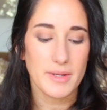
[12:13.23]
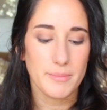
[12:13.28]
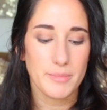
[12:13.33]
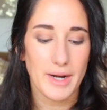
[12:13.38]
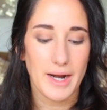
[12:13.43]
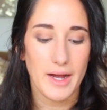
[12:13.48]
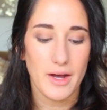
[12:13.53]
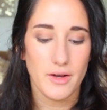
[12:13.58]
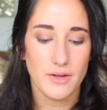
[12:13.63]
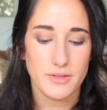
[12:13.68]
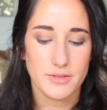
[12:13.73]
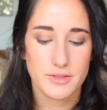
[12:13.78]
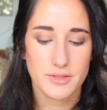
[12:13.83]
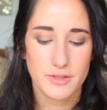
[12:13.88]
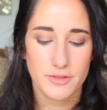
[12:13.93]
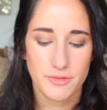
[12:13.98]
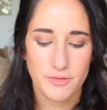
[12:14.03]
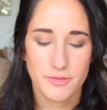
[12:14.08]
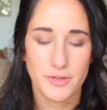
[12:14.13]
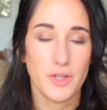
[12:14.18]
my
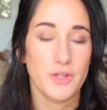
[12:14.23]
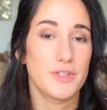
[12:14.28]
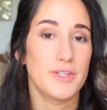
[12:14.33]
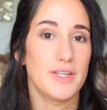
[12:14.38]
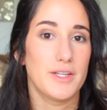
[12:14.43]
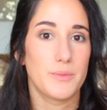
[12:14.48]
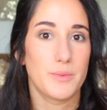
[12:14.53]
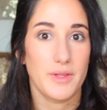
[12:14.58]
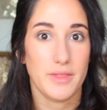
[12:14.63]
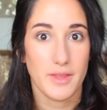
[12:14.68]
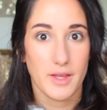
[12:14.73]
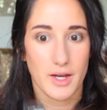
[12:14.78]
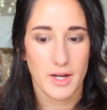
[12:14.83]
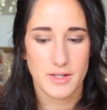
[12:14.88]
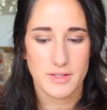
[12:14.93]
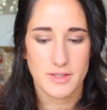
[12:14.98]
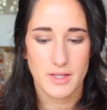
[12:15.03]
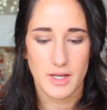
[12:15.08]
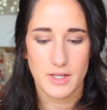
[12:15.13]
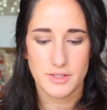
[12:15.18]
brows filled in with the
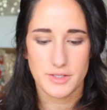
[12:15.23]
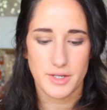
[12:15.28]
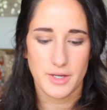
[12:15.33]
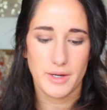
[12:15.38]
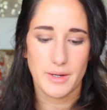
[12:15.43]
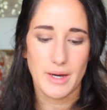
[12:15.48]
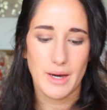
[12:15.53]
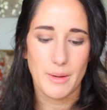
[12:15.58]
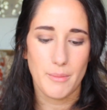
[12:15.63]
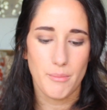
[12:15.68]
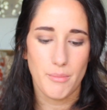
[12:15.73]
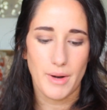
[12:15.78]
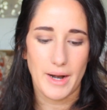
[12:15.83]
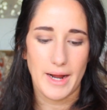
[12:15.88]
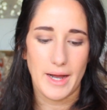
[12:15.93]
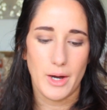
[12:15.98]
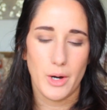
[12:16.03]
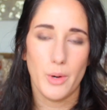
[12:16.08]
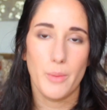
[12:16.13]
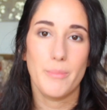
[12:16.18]
Anastasia
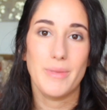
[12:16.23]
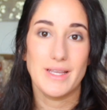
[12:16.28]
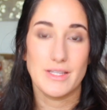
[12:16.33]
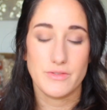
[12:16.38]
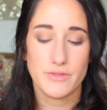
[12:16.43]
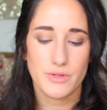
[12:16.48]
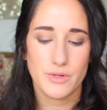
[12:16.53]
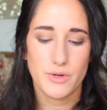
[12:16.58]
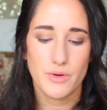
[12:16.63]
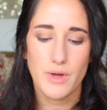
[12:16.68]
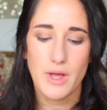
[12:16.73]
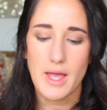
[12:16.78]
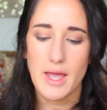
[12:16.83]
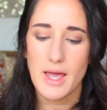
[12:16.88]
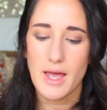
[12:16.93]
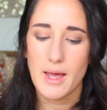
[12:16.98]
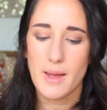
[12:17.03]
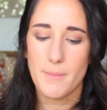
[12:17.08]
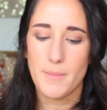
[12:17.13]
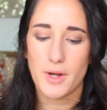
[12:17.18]
brow pencil.
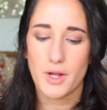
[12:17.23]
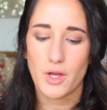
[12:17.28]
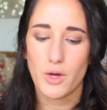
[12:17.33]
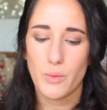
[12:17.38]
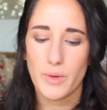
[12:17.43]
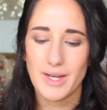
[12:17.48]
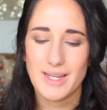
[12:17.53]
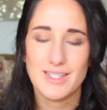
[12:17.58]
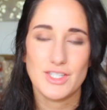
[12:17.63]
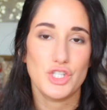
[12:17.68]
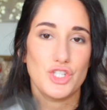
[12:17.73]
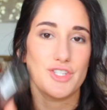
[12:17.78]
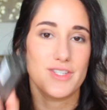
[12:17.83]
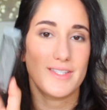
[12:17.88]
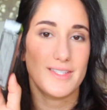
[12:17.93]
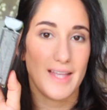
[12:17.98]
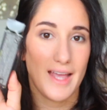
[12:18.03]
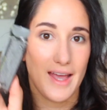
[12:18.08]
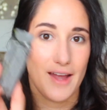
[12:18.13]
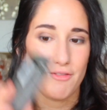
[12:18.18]
I'm going to go in and just
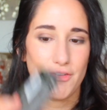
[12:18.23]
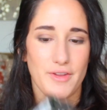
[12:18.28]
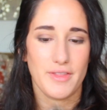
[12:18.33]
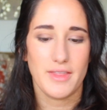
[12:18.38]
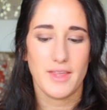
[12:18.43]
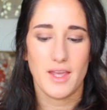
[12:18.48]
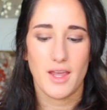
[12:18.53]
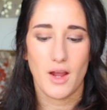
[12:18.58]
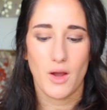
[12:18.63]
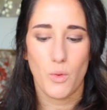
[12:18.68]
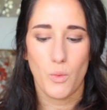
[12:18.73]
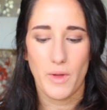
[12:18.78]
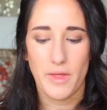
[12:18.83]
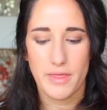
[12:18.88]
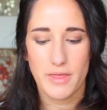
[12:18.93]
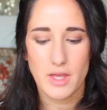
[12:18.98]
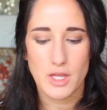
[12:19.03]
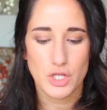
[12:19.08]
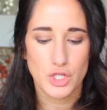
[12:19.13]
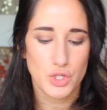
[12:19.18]
set everything
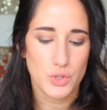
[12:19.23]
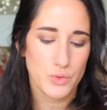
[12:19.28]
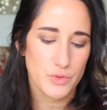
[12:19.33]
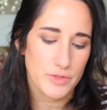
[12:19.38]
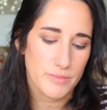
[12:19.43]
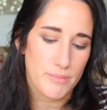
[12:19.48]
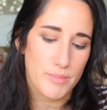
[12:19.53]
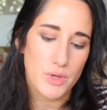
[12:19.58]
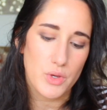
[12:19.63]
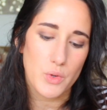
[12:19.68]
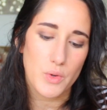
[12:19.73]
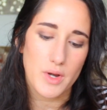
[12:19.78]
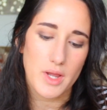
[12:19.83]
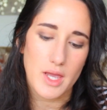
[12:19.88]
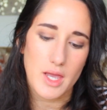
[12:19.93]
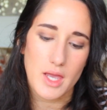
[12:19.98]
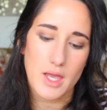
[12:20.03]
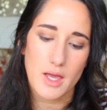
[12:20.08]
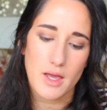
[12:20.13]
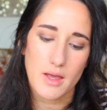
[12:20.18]
with the Juice
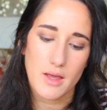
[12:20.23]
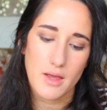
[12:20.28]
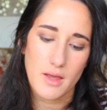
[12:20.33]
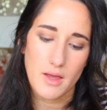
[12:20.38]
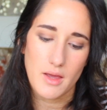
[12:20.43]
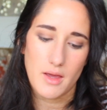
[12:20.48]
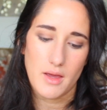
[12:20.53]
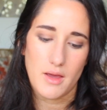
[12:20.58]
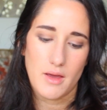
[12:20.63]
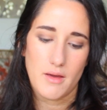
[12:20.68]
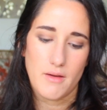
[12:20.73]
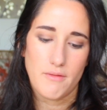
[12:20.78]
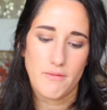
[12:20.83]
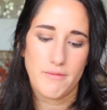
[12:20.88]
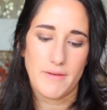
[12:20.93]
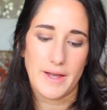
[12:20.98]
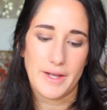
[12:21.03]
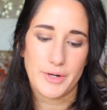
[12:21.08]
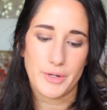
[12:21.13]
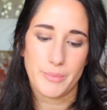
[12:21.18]
Beauty
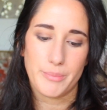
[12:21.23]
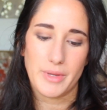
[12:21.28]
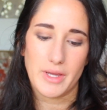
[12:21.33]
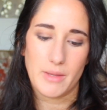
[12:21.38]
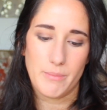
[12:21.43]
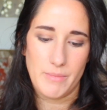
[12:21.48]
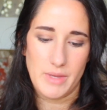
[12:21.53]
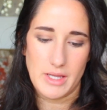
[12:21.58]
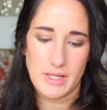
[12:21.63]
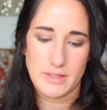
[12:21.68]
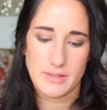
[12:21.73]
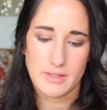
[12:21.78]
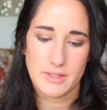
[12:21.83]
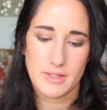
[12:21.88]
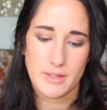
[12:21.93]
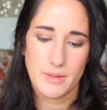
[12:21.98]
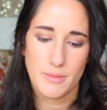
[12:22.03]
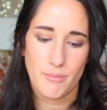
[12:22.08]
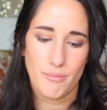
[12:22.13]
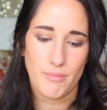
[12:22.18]

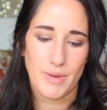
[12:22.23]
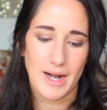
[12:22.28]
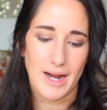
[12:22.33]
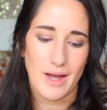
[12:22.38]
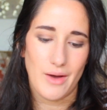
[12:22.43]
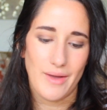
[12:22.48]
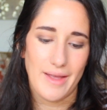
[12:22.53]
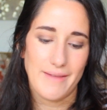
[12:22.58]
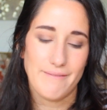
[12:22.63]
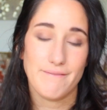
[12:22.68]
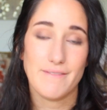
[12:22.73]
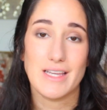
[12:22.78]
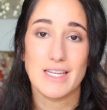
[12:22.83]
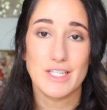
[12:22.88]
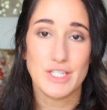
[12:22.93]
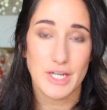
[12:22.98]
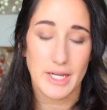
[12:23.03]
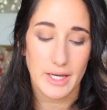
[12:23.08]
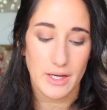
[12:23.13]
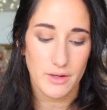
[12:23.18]
Phytopigment Brow Envy
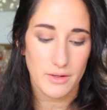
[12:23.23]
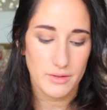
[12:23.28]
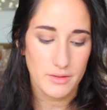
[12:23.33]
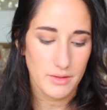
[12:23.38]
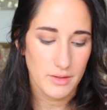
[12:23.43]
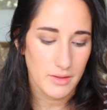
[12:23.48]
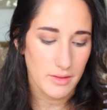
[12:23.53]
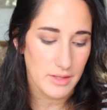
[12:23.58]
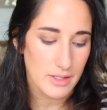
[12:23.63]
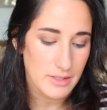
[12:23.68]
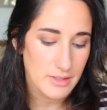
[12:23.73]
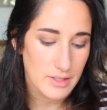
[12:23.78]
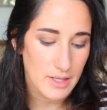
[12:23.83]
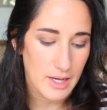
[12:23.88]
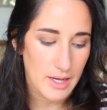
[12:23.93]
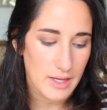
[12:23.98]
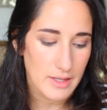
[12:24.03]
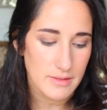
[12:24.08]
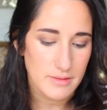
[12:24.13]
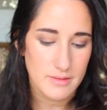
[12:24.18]
Gel. This,
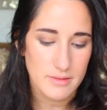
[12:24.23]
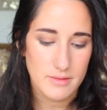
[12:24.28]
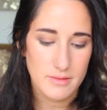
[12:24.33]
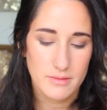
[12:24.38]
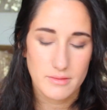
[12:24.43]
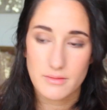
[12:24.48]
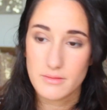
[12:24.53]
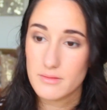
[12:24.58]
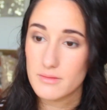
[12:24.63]
guys,